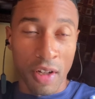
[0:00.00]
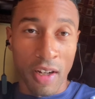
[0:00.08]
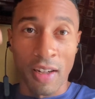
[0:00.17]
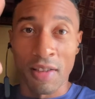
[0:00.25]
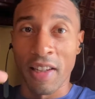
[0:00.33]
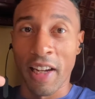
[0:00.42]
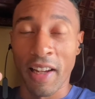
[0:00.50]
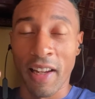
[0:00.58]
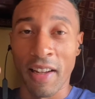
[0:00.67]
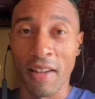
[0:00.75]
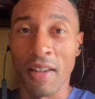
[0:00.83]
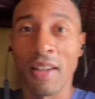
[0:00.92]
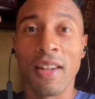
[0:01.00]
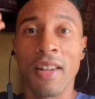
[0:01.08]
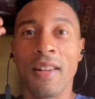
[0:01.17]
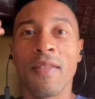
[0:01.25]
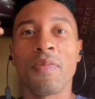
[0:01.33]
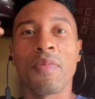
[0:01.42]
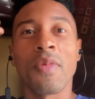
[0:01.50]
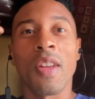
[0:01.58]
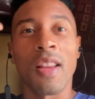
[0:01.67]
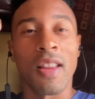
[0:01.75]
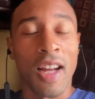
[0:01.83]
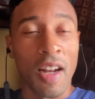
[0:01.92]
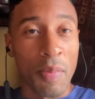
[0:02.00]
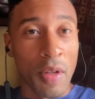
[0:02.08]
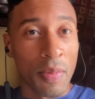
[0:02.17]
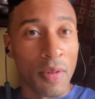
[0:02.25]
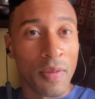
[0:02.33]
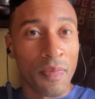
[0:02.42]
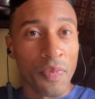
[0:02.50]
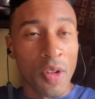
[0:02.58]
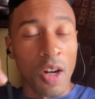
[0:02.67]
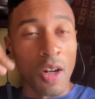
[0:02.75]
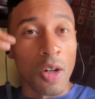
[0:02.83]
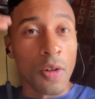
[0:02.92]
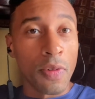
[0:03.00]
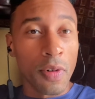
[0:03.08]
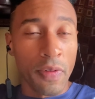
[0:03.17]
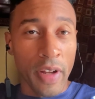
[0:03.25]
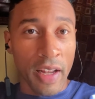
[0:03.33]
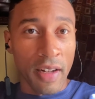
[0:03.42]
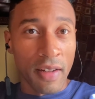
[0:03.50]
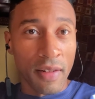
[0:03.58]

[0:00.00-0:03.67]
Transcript: And I'll say it again. A lot of people are overfed